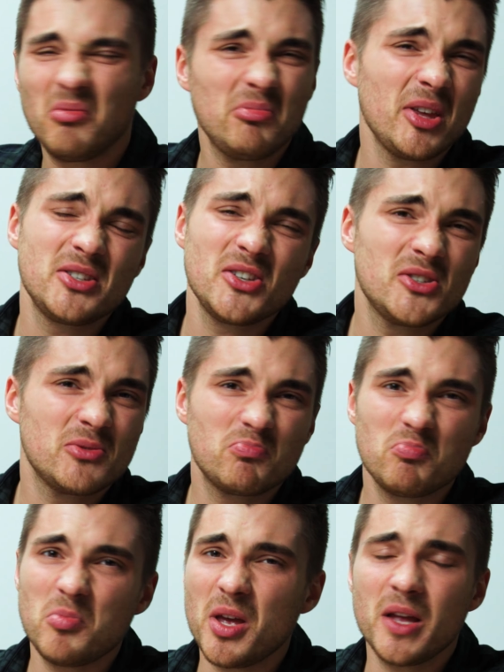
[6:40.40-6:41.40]
This is
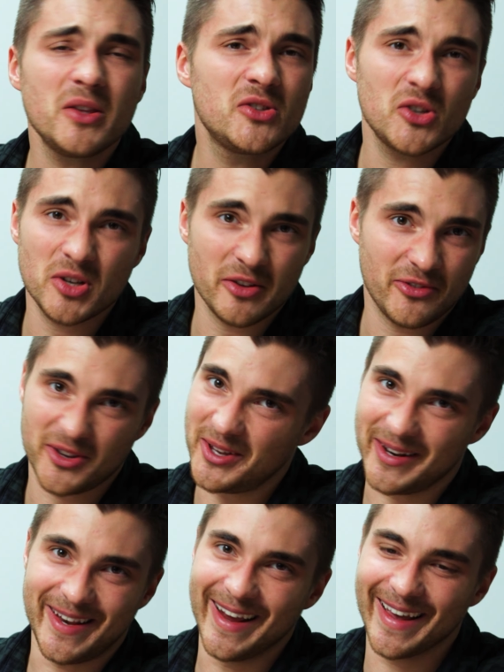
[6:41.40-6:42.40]

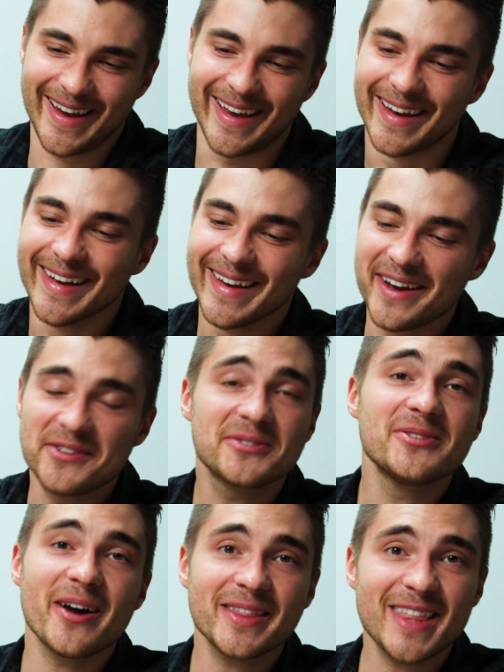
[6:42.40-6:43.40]
insignificant. Like, it's
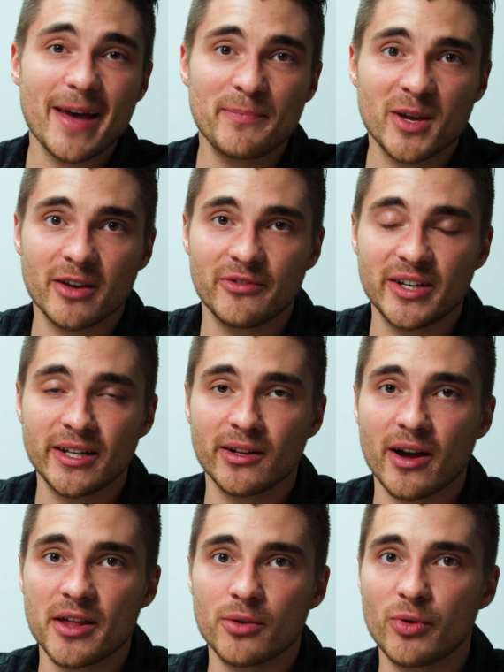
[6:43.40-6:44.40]
not that big of a deal
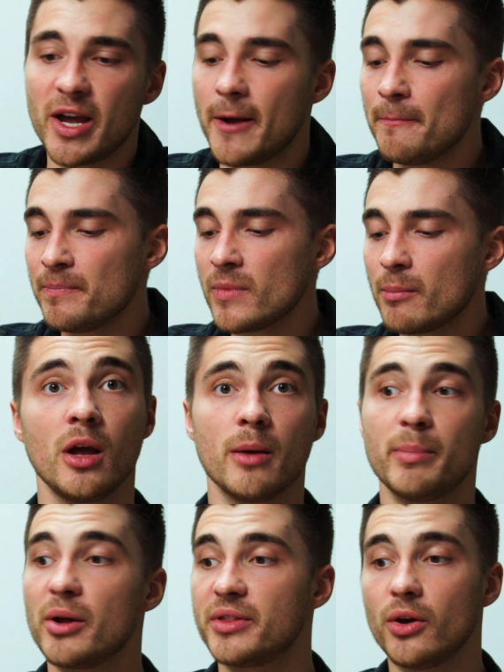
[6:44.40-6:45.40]
either way.
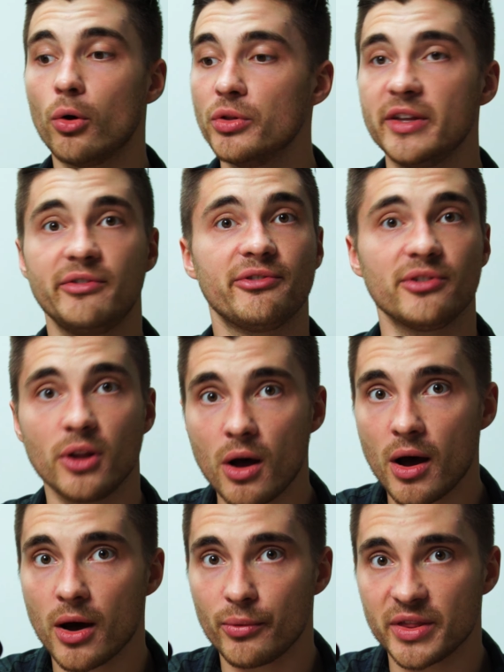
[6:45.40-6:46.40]
About the only
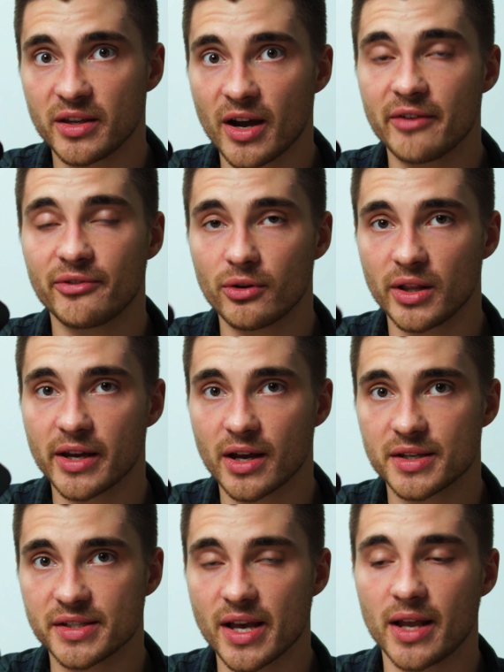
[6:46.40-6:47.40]
flaw with the iPhone, like I
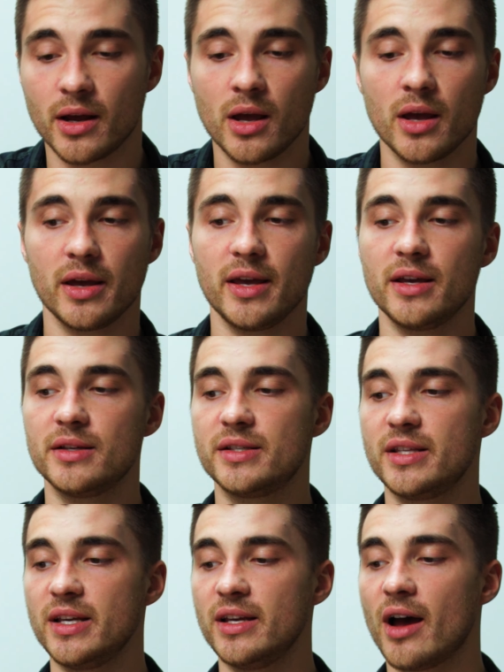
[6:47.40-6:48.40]
said, is
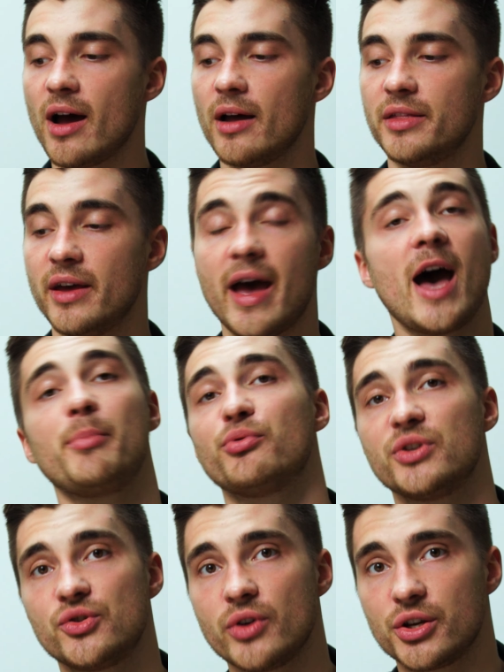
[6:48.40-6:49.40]
the app
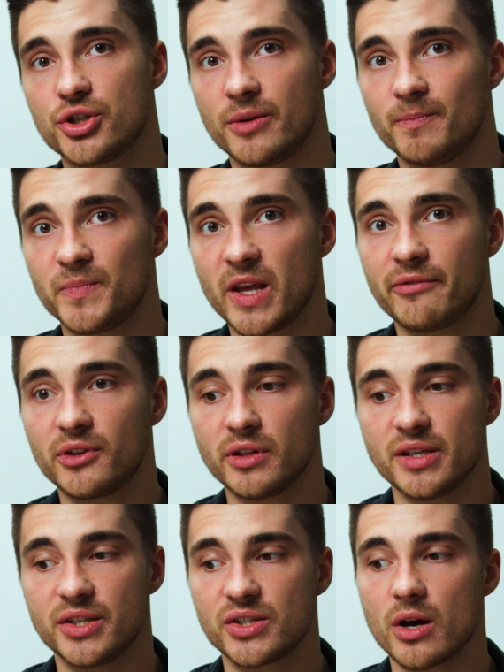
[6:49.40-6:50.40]
restriction.
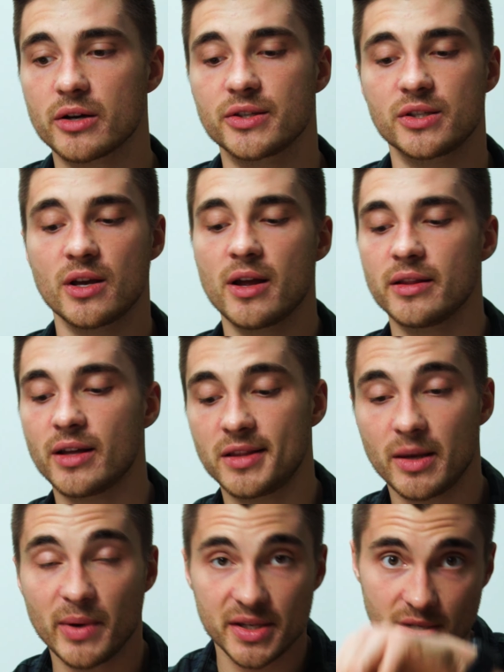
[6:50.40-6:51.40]
Definitely sucks that
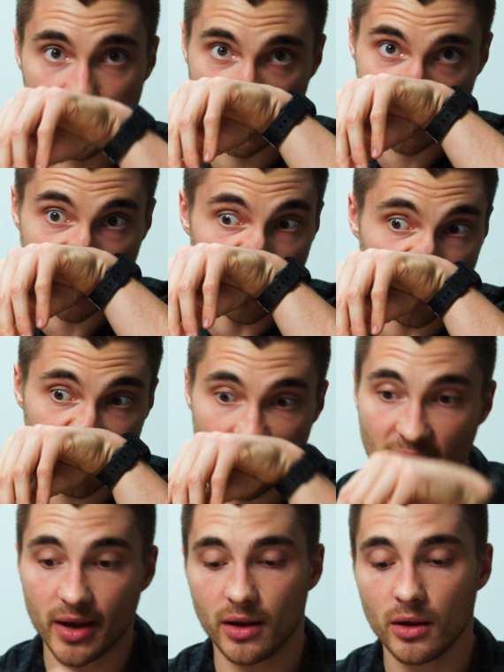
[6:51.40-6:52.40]
they basically killed
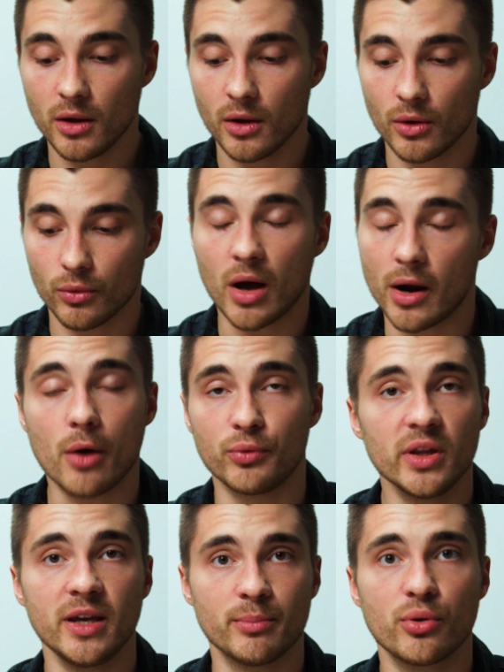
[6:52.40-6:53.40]
a
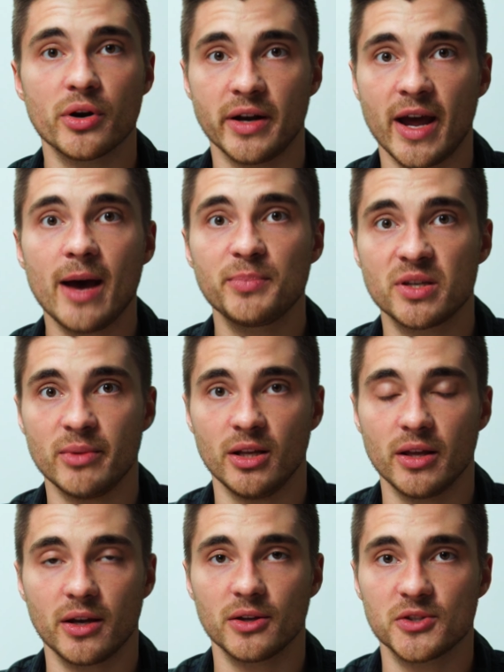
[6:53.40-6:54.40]
really important app to me.
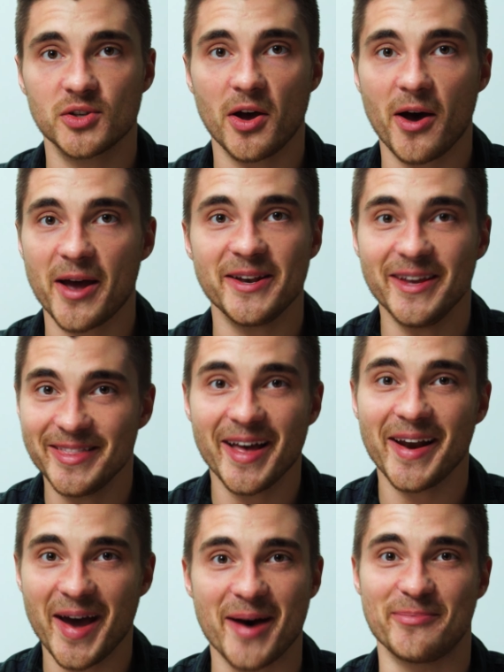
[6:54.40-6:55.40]
Like, it's I need
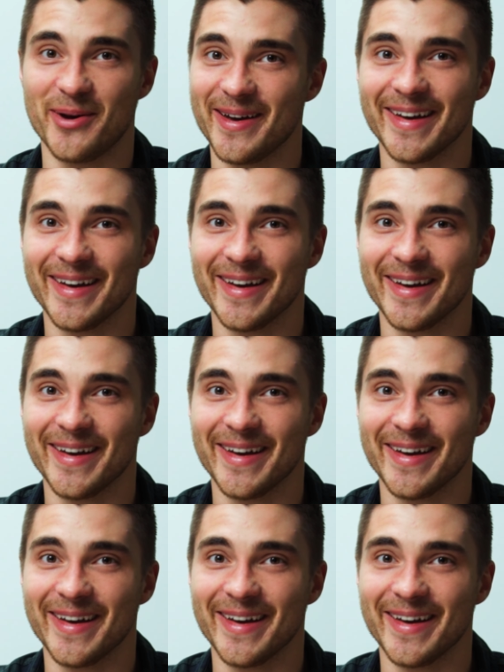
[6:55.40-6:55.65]
that app.